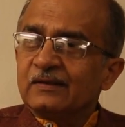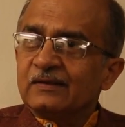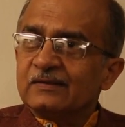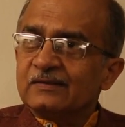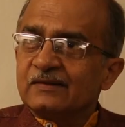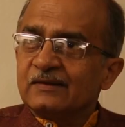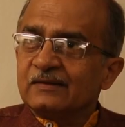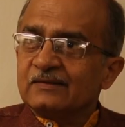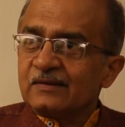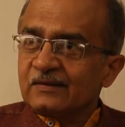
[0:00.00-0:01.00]
There is
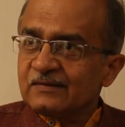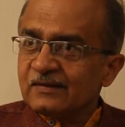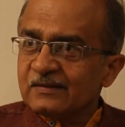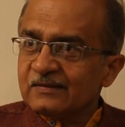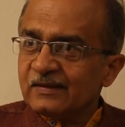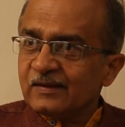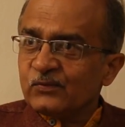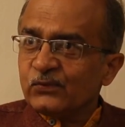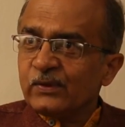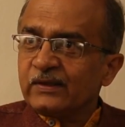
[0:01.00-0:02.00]
the Chhattisgarh
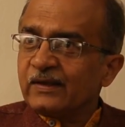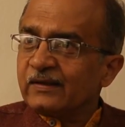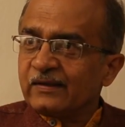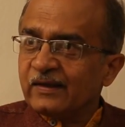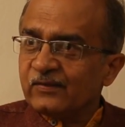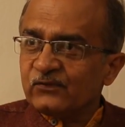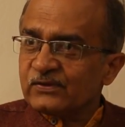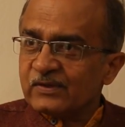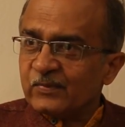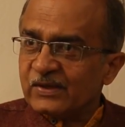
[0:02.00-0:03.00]
CM who at that time
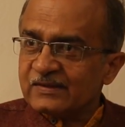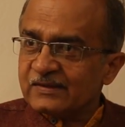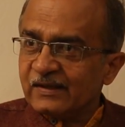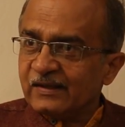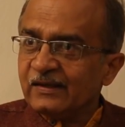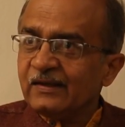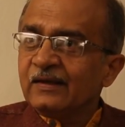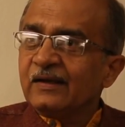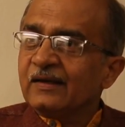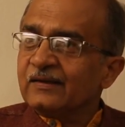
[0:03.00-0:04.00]
was Raman Singh,